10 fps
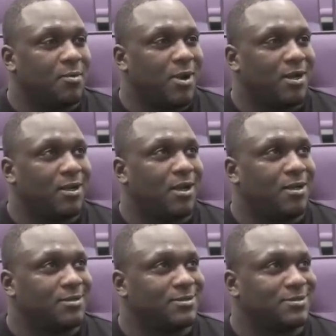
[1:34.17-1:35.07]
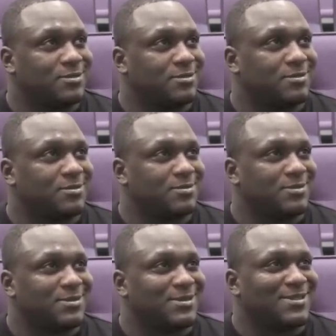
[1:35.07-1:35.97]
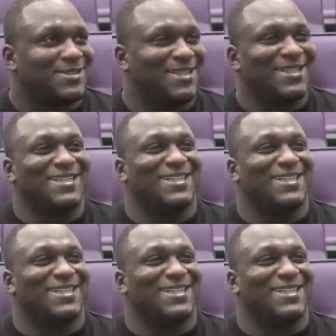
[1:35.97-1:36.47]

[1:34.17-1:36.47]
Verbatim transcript: about a lot. You always watch what